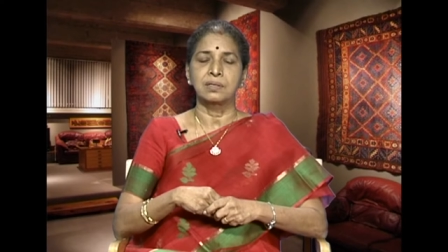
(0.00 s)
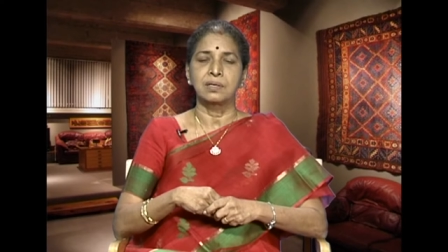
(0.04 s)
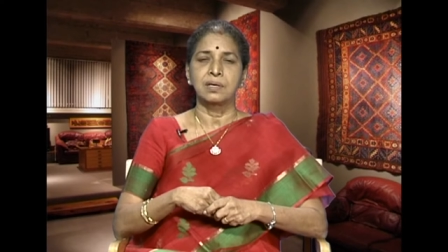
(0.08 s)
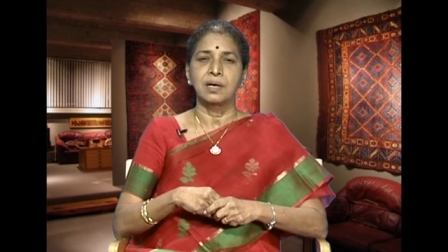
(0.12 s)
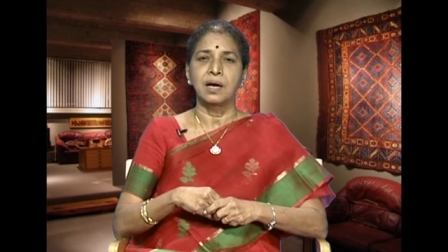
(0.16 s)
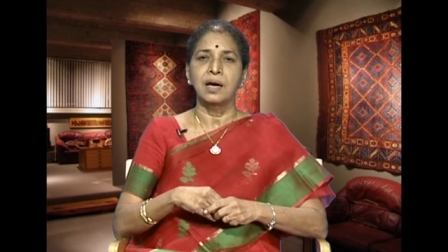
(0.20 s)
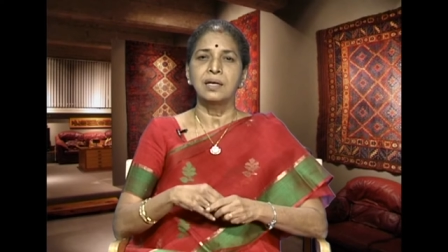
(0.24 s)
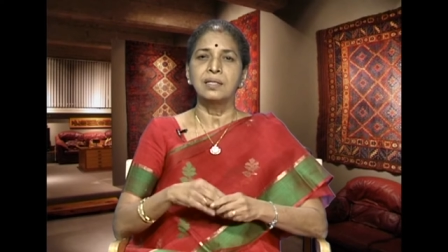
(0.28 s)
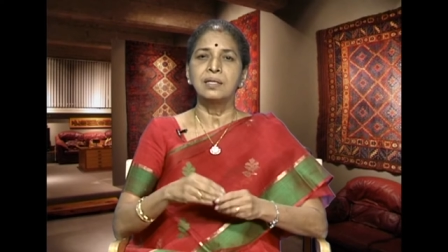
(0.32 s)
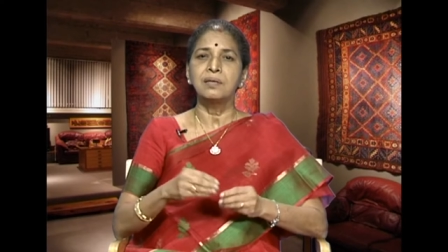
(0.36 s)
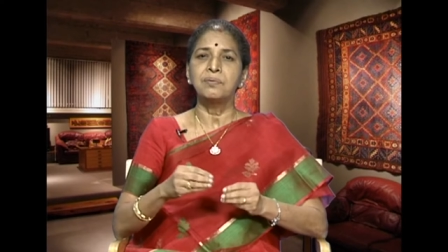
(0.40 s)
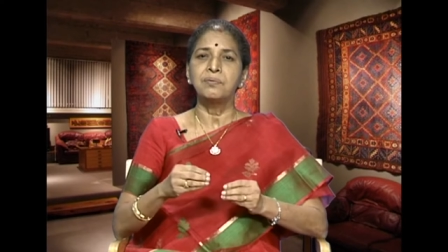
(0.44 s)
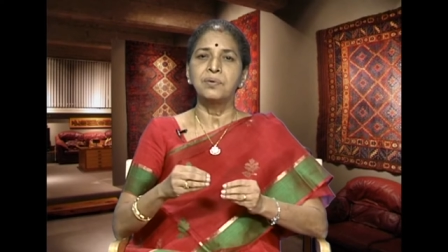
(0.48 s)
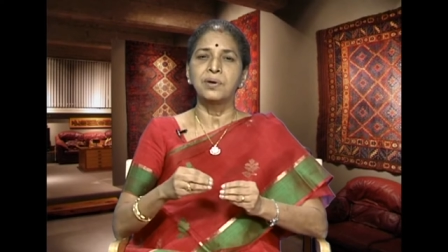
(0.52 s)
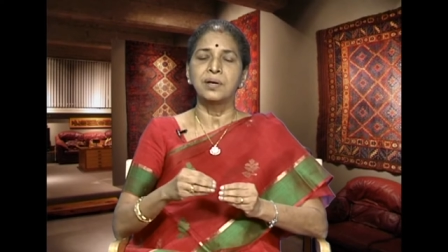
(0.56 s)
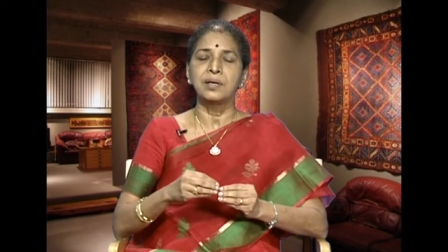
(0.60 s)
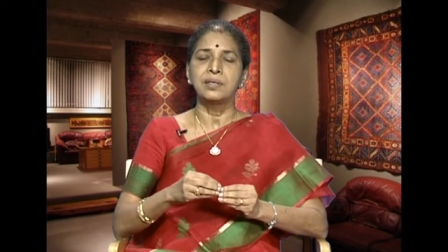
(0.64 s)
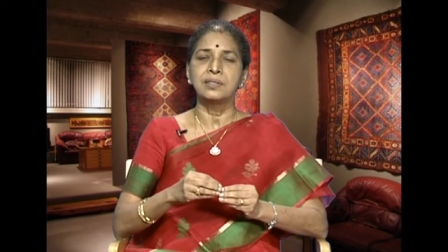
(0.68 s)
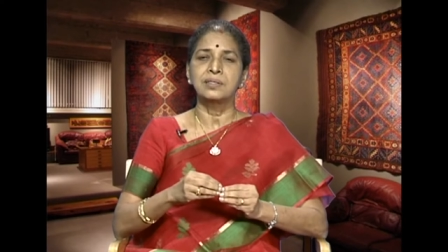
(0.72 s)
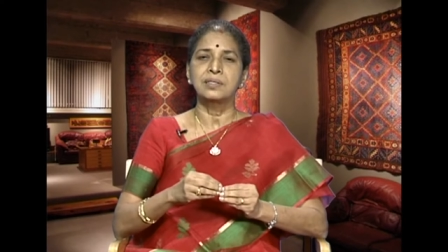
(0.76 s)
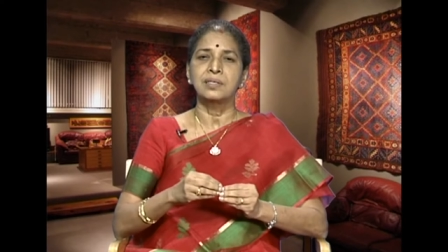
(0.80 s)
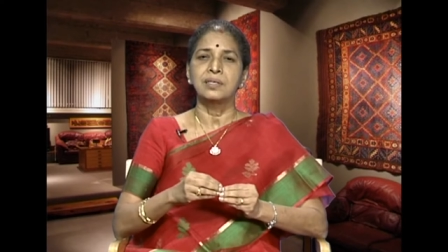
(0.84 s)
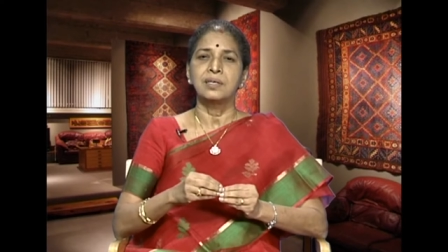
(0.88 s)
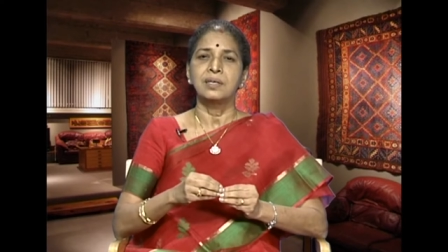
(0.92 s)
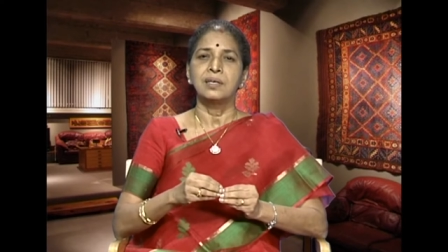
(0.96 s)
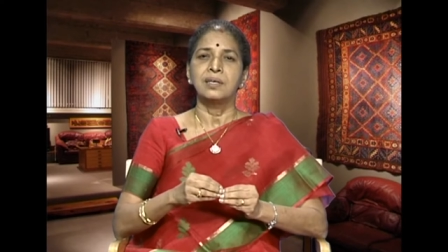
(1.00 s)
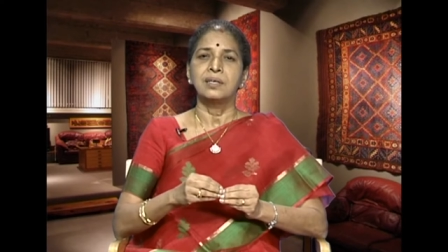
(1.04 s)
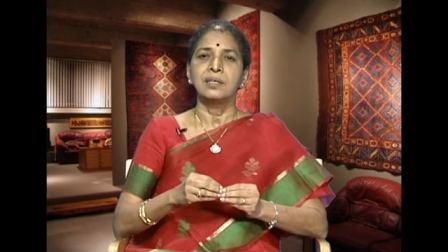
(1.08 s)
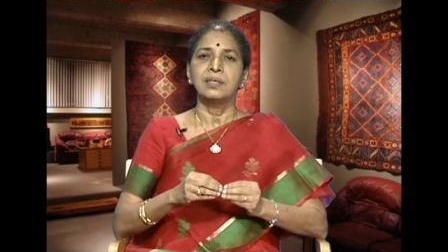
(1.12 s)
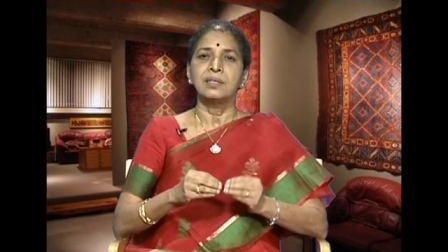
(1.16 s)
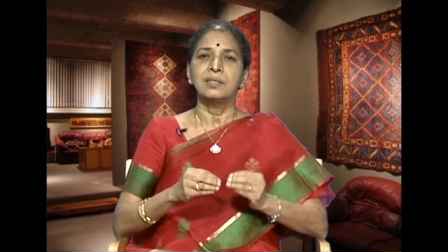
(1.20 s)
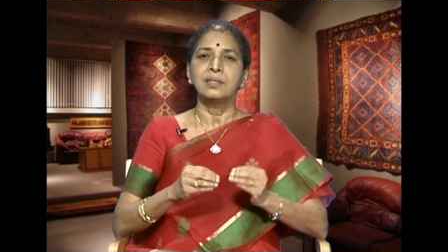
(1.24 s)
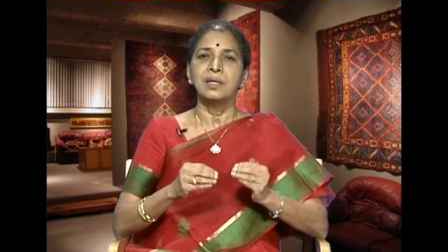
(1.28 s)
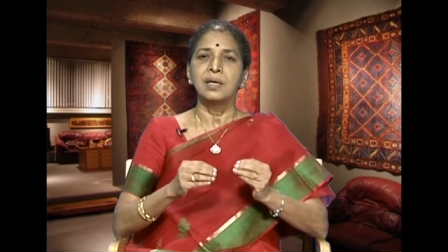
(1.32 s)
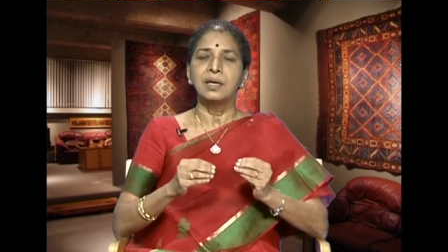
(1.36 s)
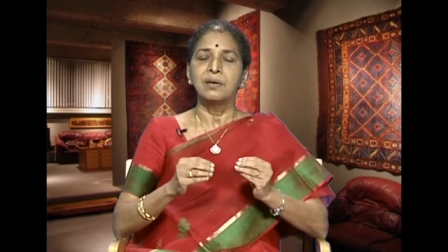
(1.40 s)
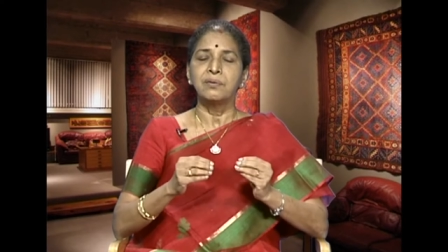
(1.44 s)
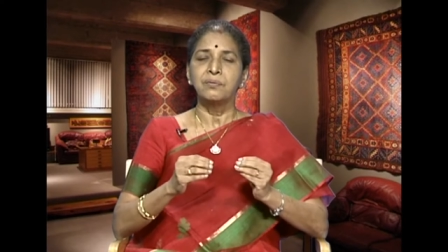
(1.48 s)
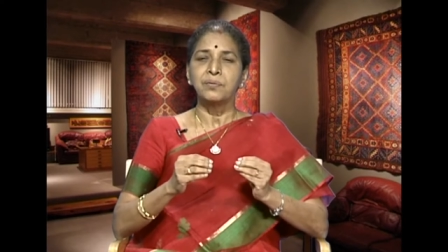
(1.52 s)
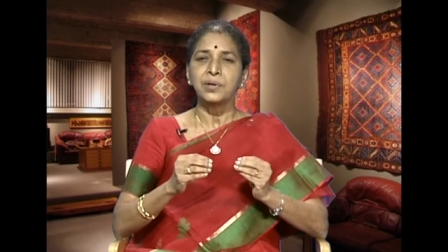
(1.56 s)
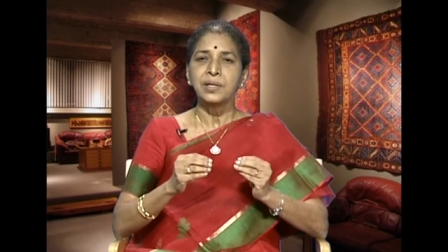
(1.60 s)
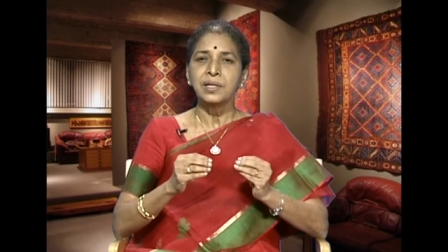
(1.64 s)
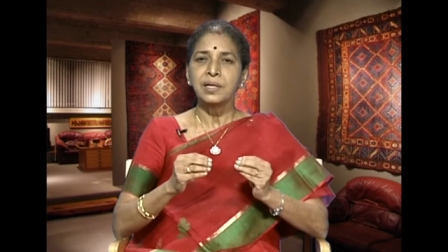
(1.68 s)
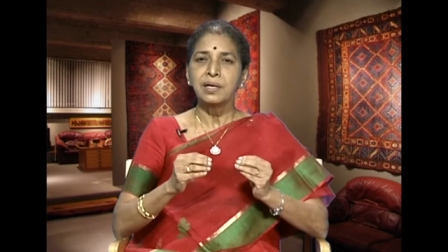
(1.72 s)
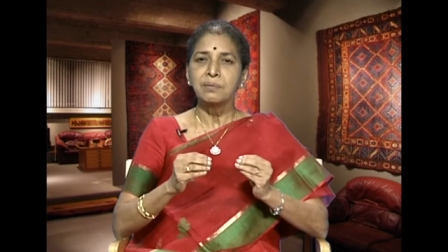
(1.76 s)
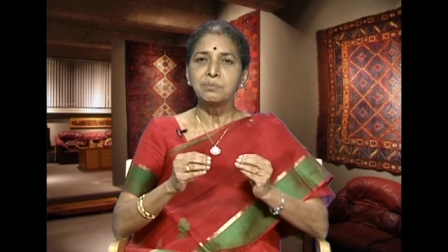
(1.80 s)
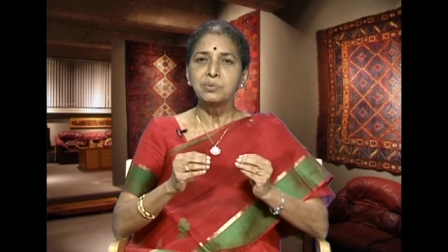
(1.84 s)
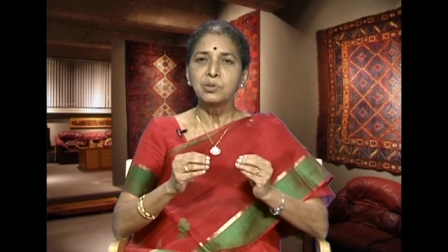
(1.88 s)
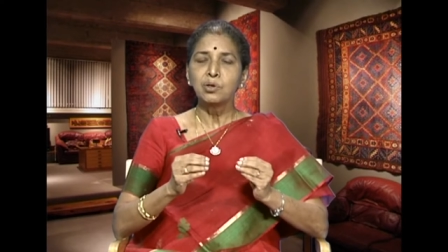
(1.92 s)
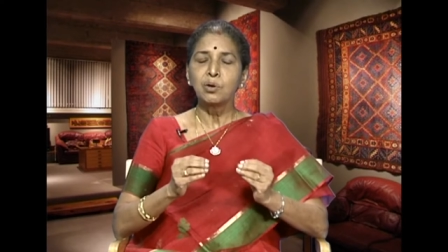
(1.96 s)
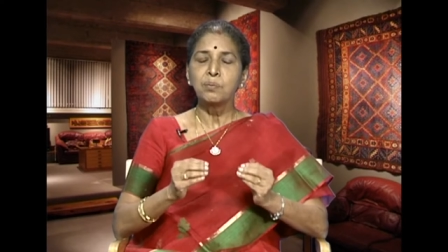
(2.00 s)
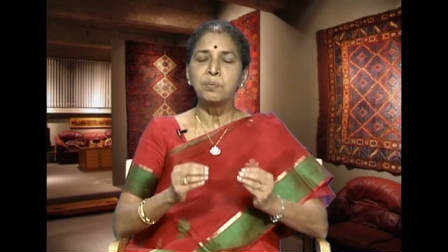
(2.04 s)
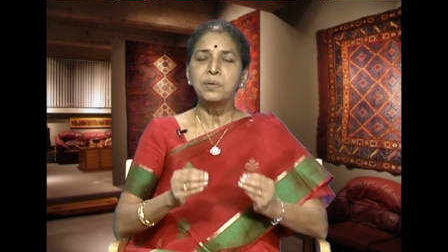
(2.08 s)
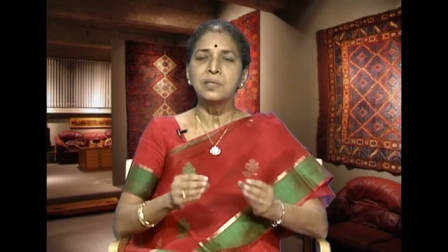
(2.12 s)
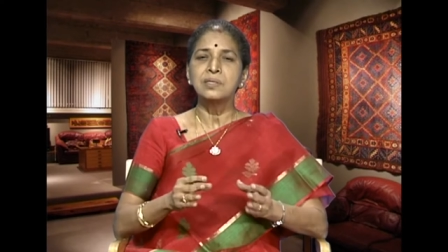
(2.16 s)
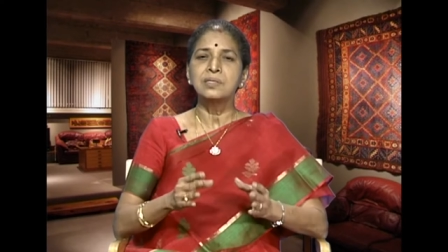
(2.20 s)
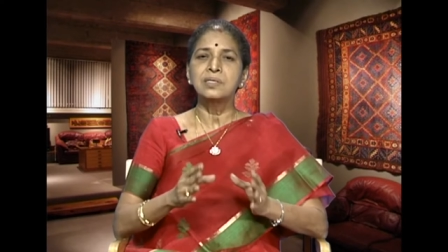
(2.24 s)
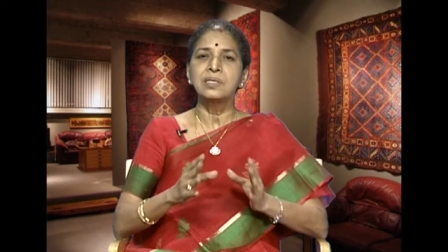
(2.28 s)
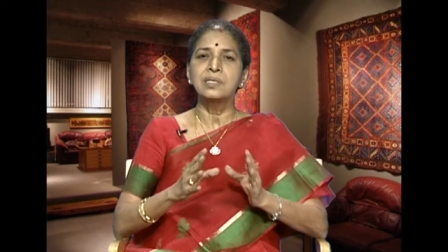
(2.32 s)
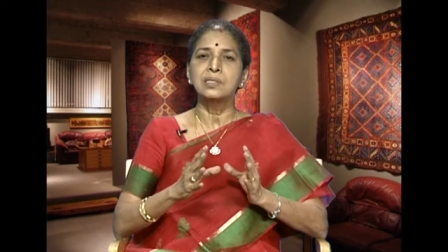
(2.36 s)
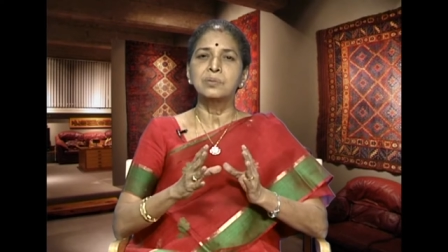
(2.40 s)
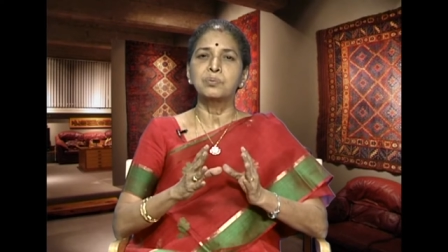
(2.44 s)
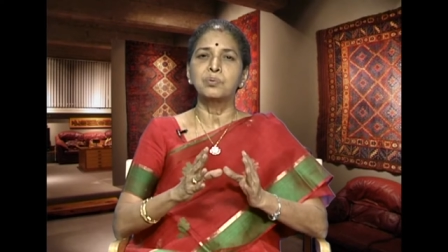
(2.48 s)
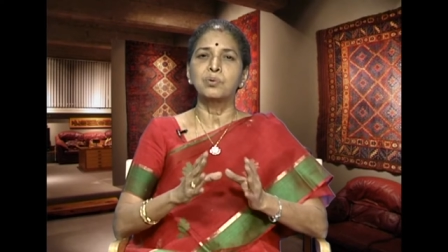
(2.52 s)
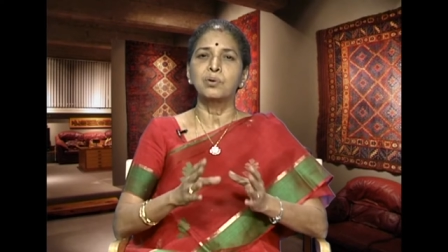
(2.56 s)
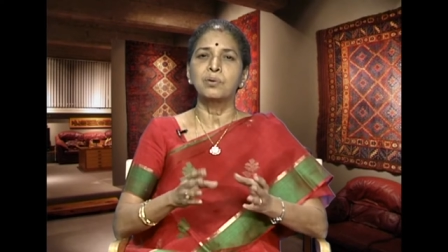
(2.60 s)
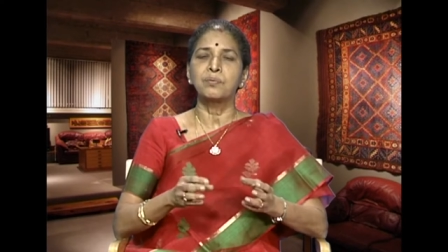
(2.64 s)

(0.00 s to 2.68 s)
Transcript: Otherwise, uh, when the absorbance is poor,